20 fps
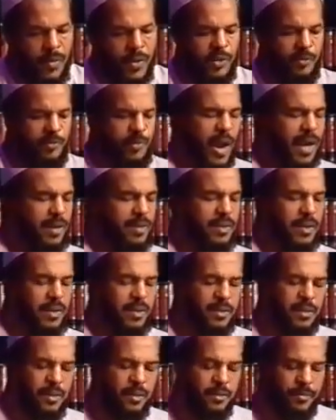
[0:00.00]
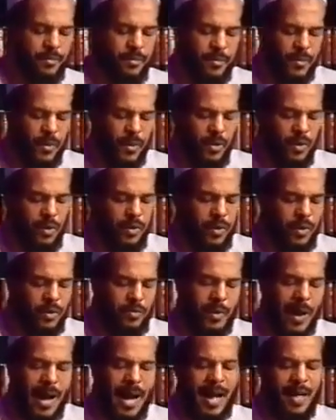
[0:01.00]
This process, or
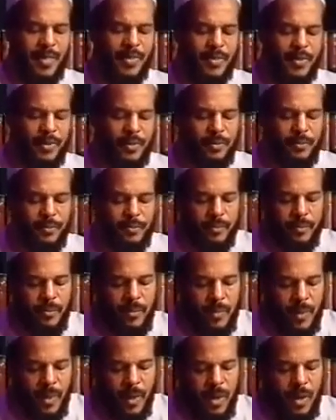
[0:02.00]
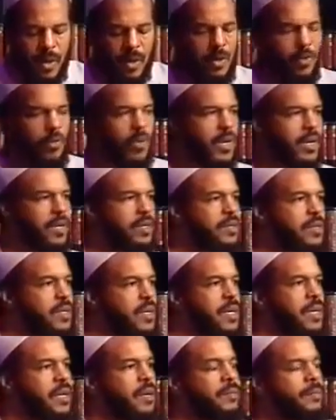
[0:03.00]
this path, we can
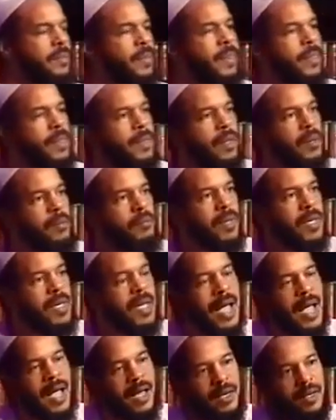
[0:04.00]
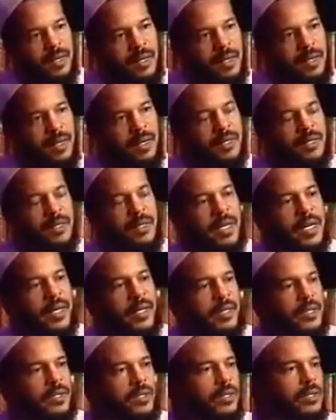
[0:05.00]
see began in a
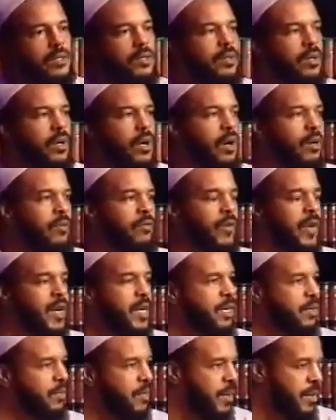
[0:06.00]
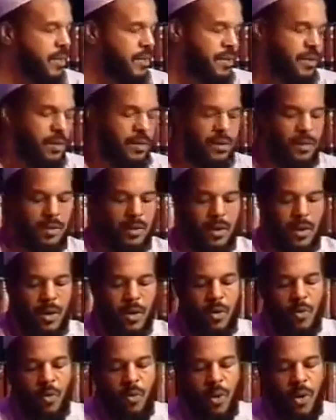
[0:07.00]
state of ignorance,
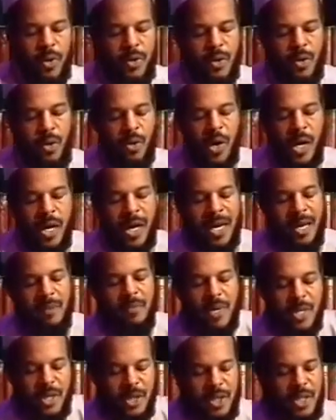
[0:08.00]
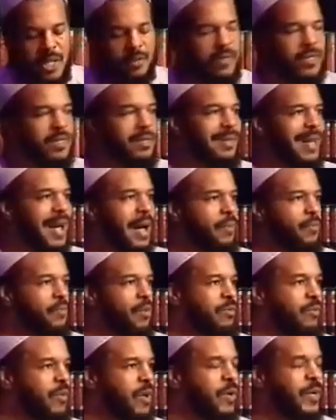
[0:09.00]
where the only images of Islam
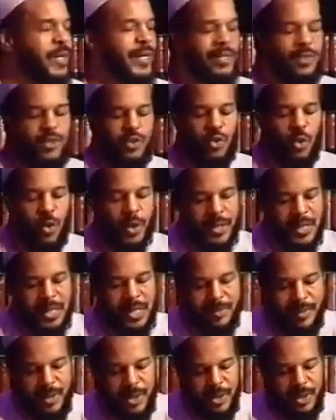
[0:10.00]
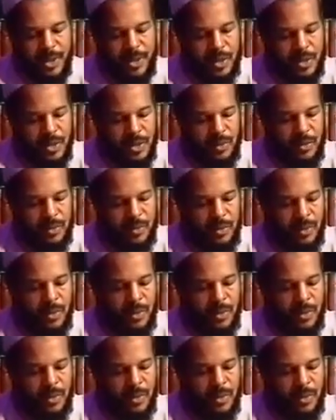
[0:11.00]
were very distorted images.